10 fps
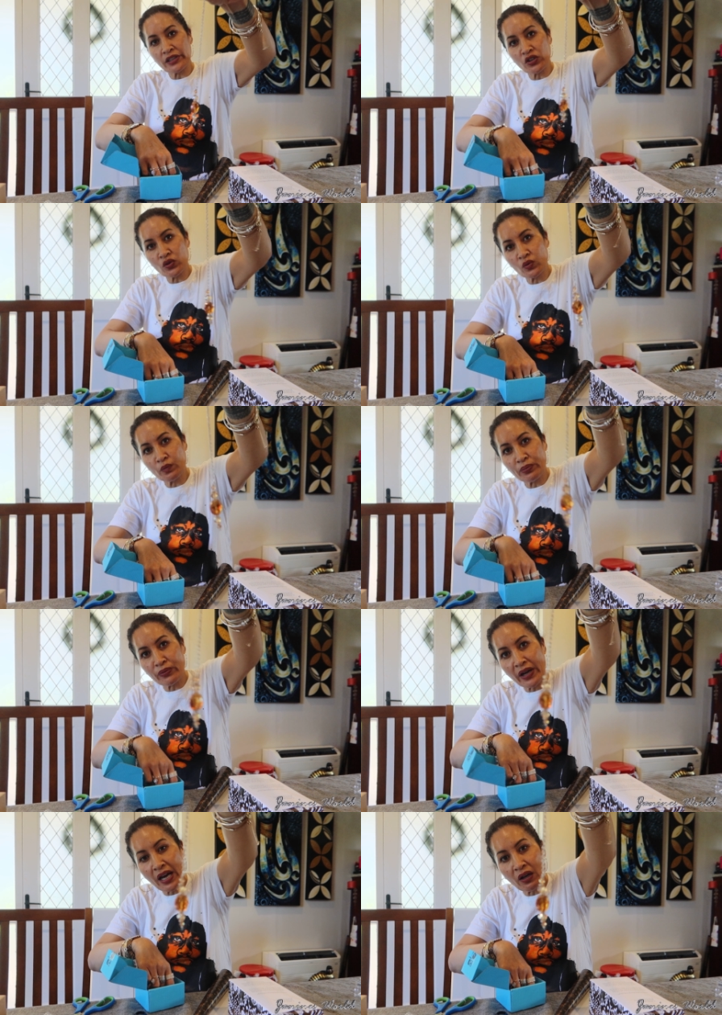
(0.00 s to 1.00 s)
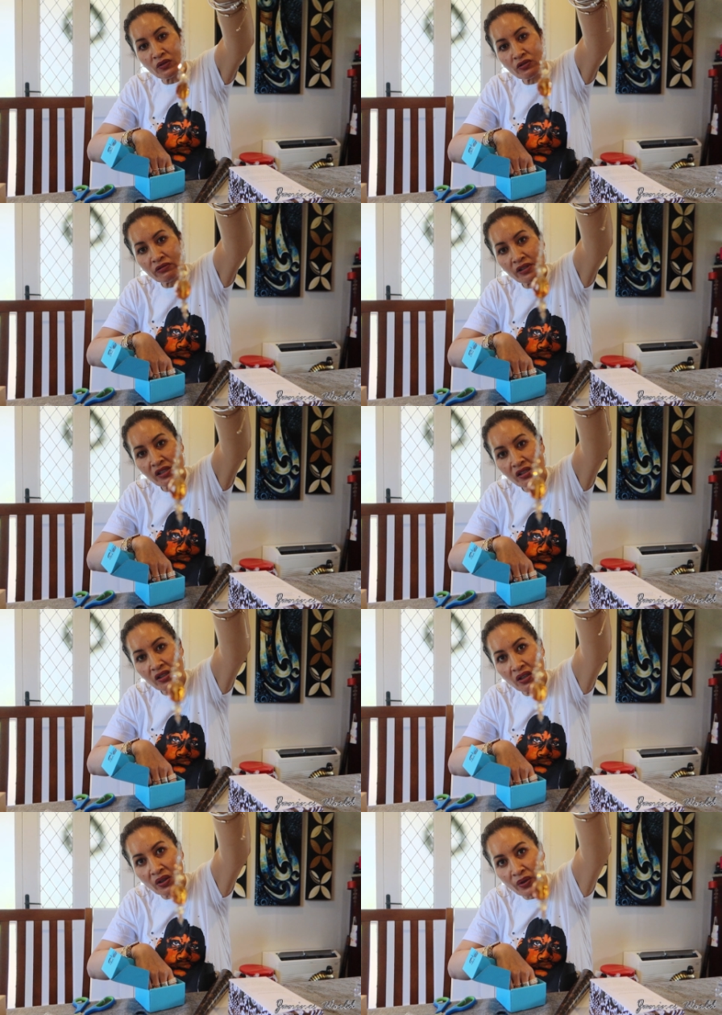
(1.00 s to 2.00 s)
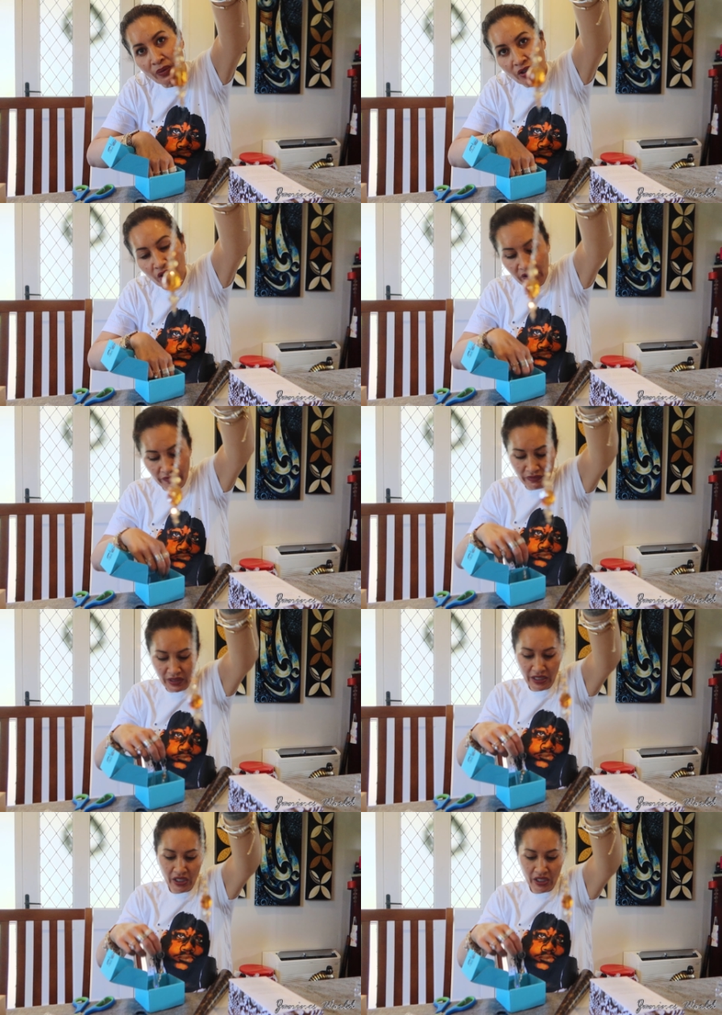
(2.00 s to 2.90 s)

little brown crystal which is really